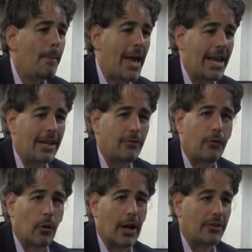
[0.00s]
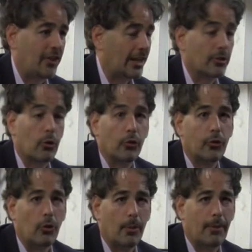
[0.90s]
paying for a technical school